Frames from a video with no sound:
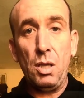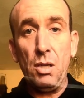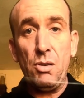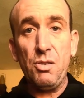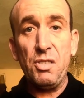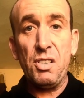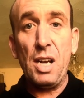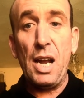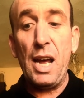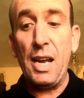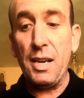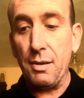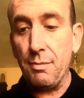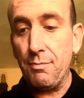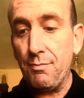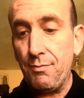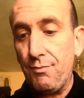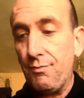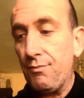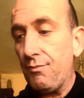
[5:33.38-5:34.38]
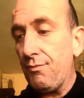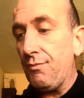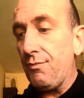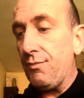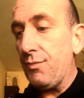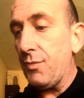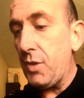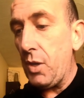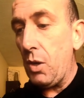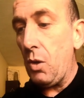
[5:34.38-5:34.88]
lose your lead.
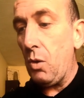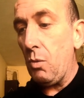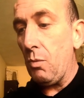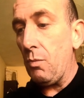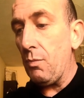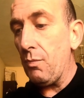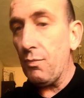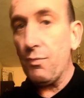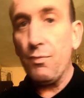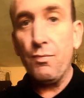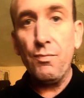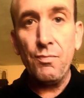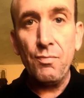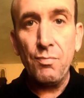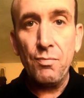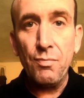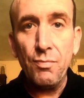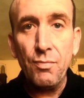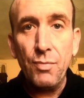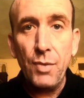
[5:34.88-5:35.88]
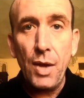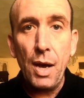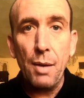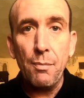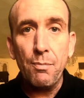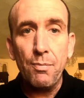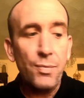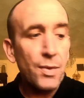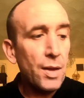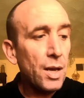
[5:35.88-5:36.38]
So,
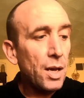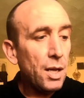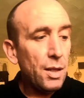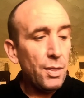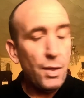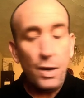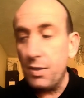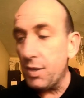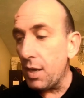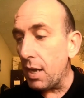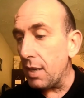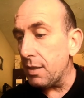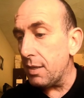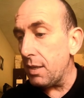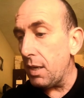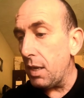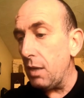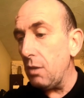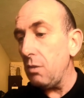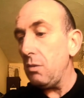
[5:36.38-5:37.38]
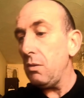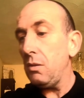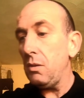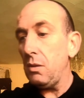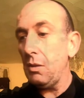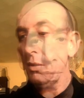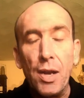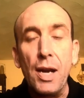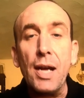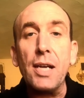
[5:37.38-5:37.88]
yeah, there's that style.
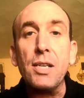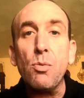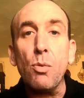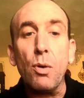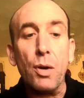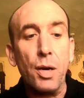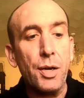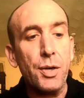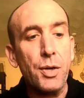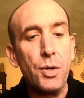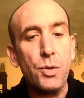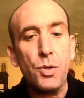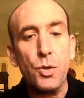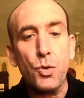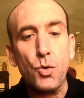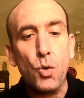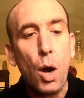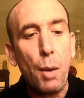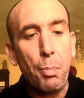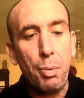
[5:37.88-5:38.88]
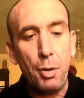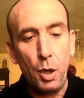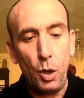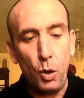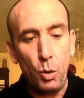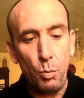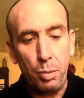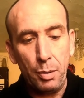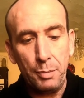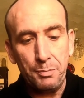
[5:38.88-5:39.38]
The next one we're going to do is a dropper
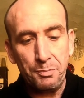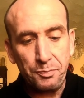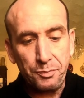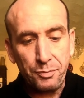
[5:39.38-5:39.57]
loop.